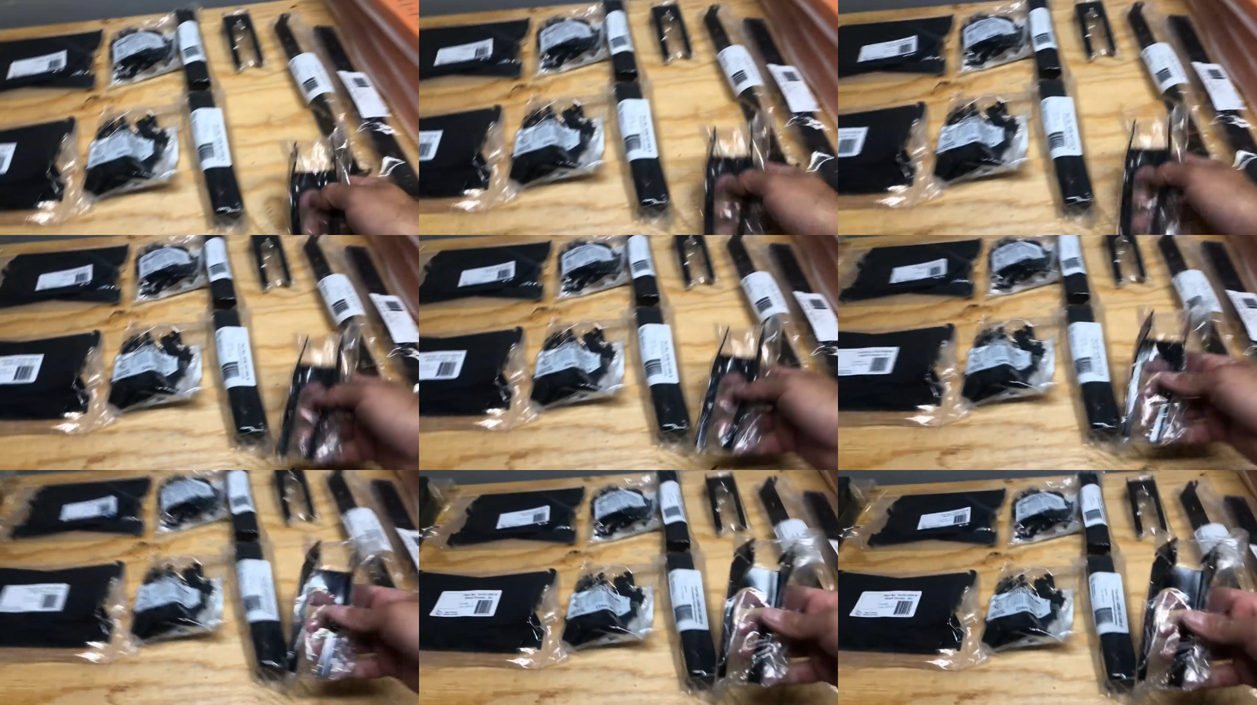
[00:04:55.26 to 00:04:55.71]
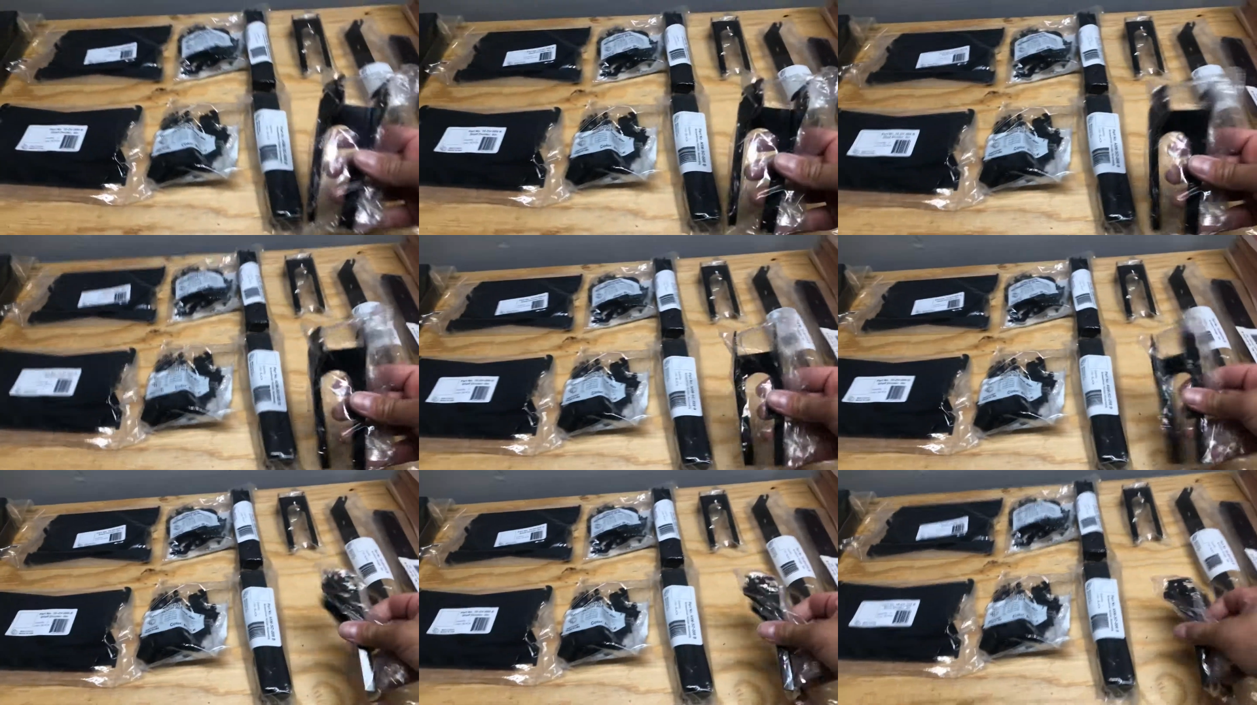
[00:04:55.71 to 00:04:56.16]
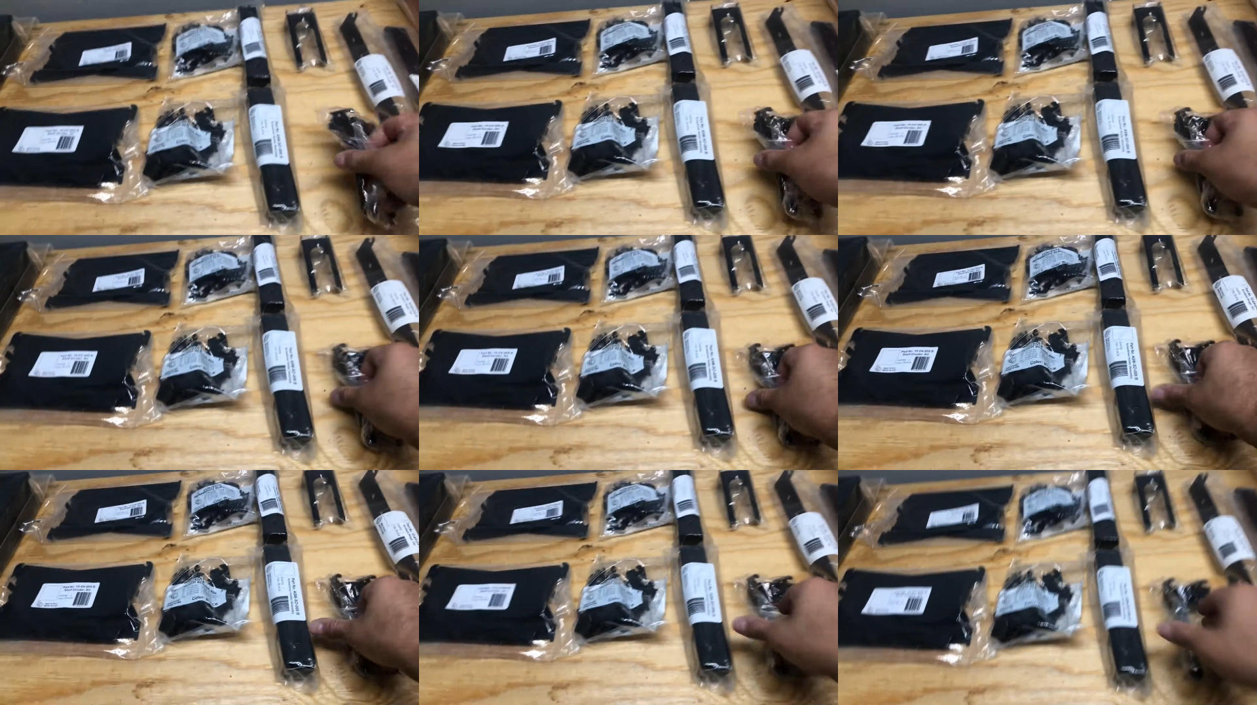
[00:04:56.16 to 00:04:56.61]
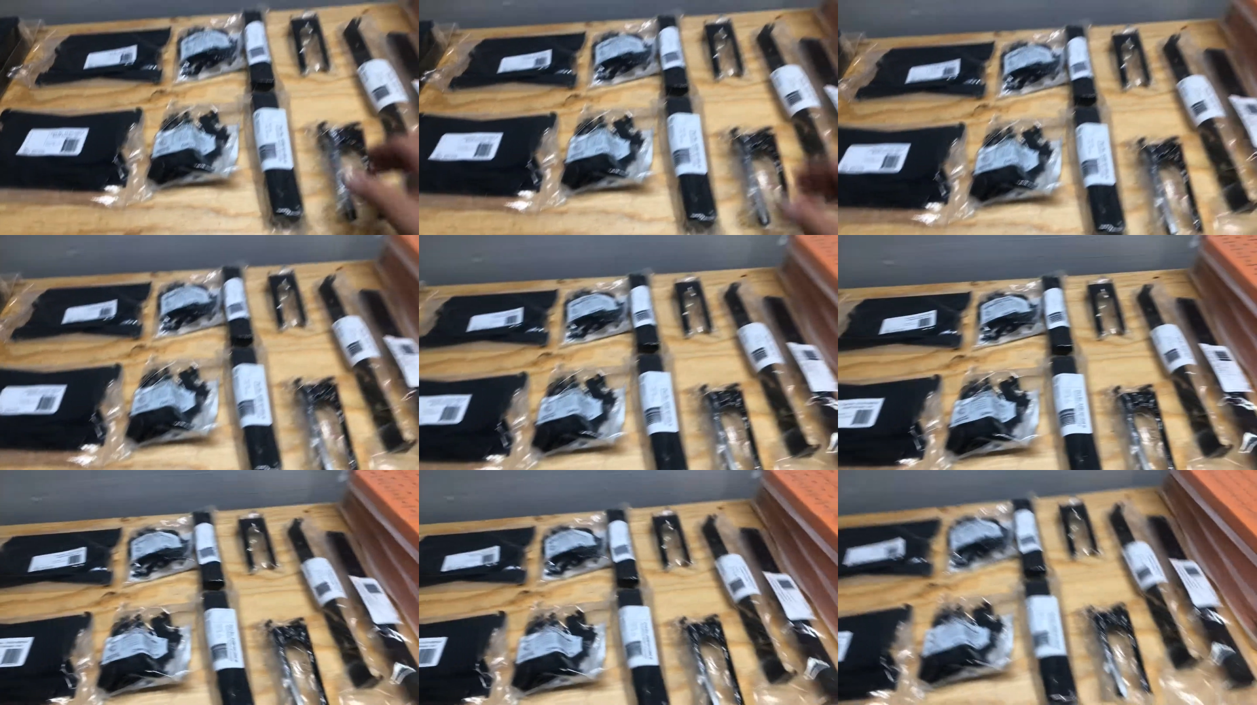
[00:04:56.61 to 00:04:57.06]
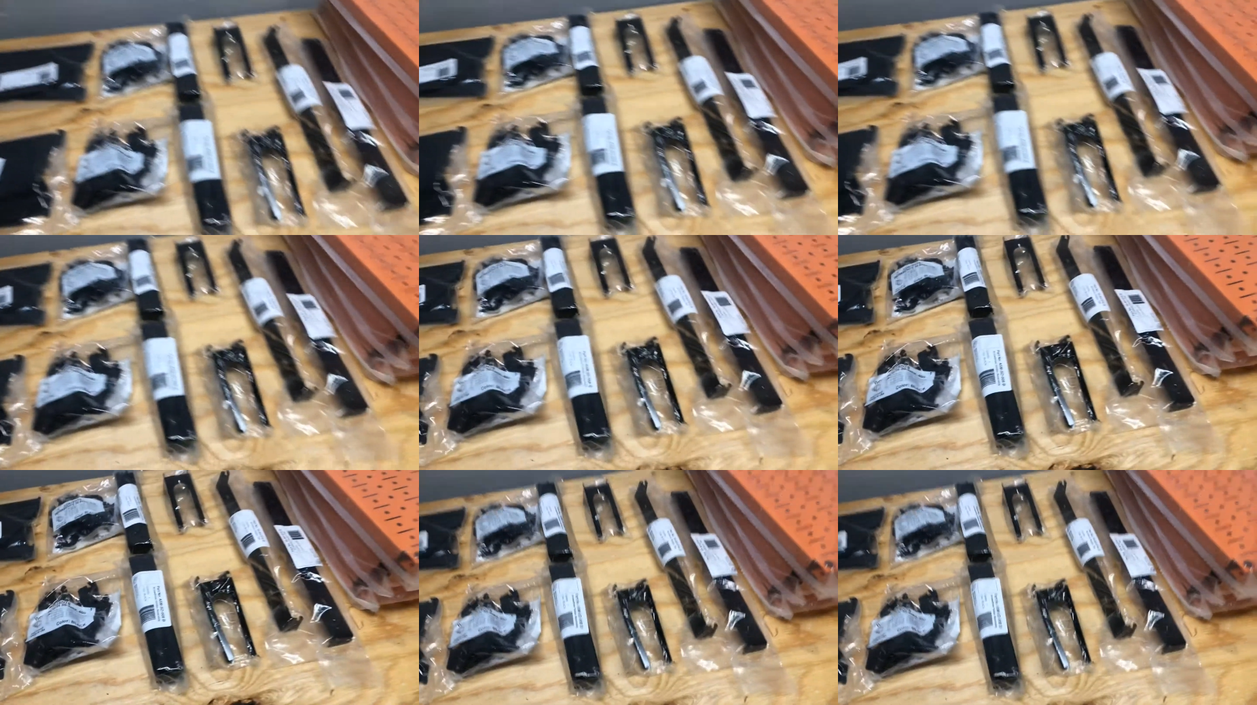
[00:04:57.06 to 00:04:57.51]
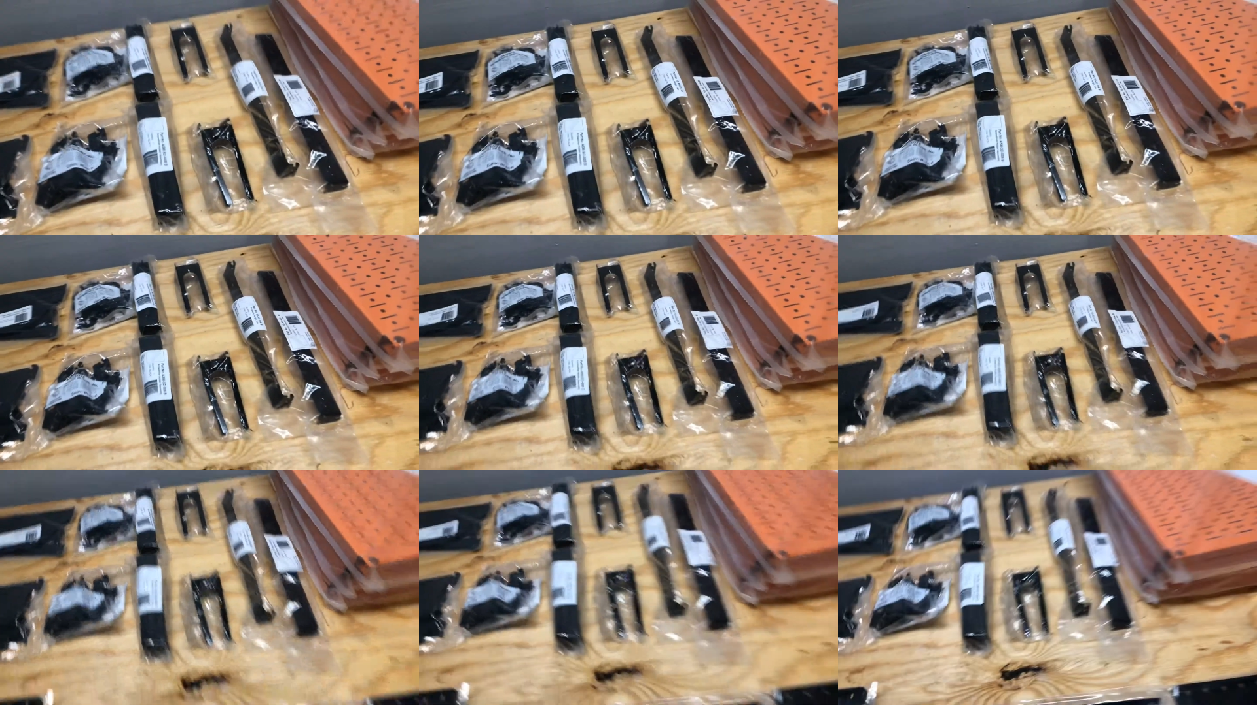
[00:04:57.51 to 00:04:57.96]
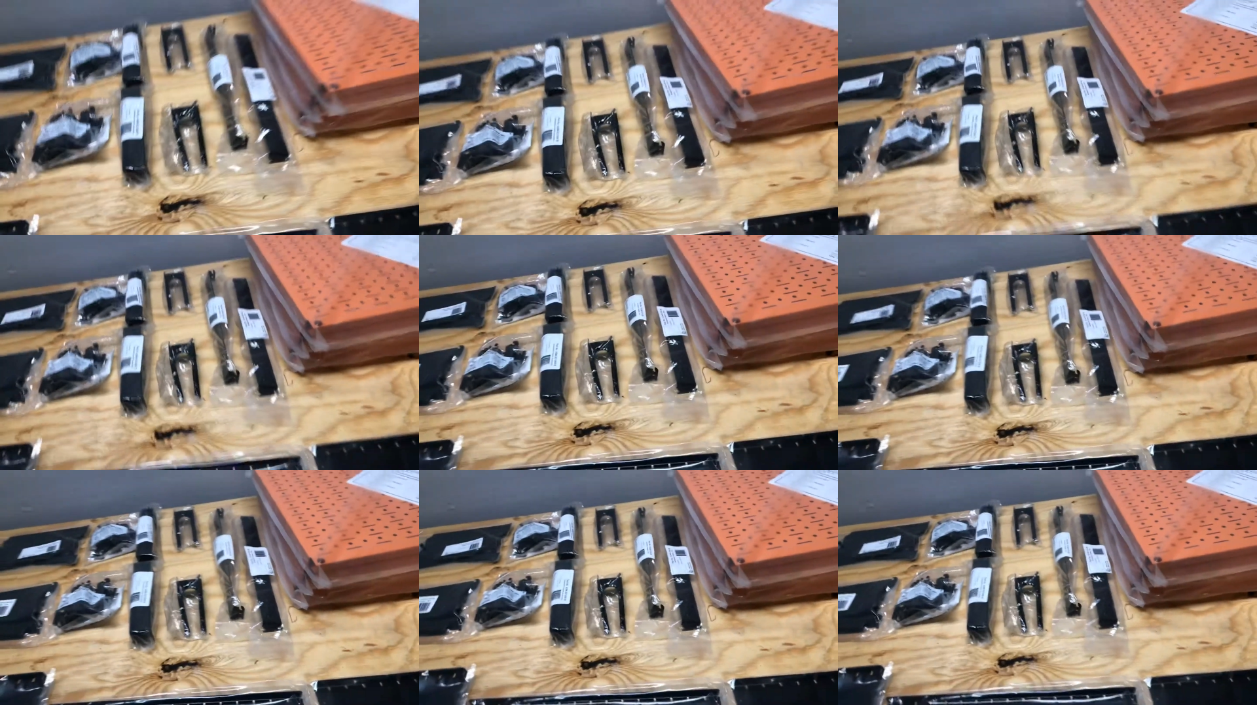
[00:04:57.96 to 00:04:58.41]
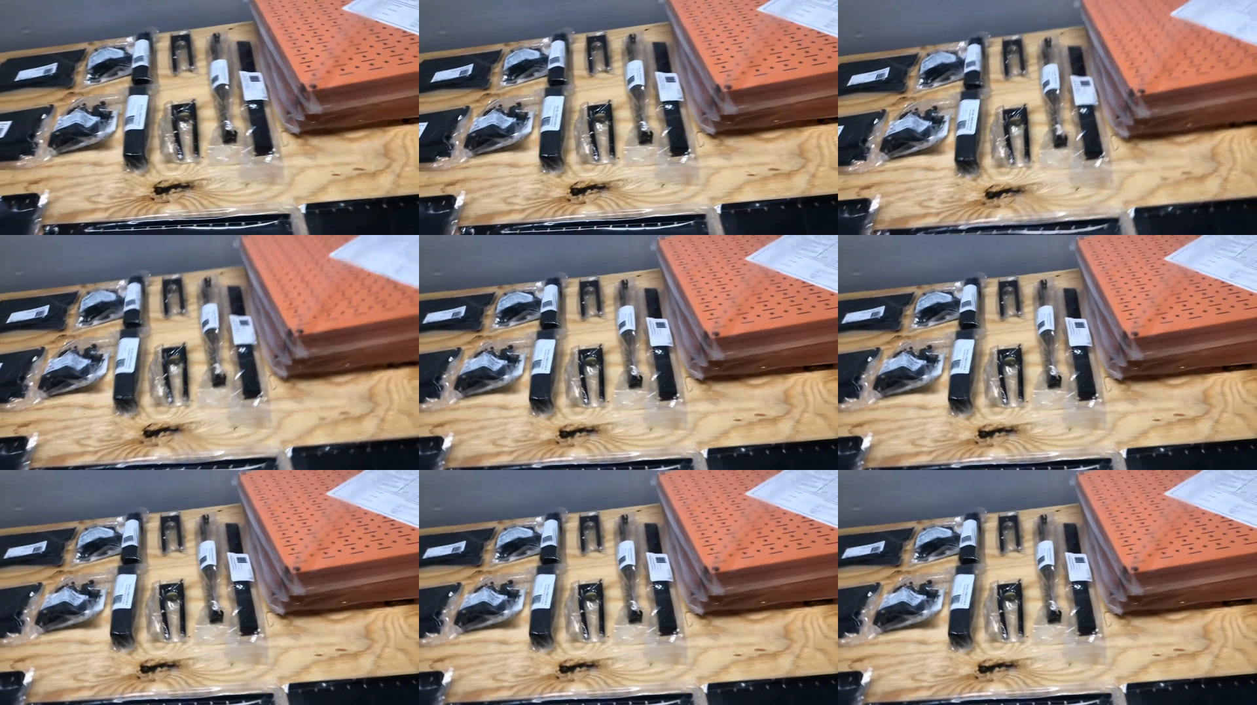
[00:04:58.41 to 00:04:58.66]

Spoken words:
No face is visible, so there are no lips to read.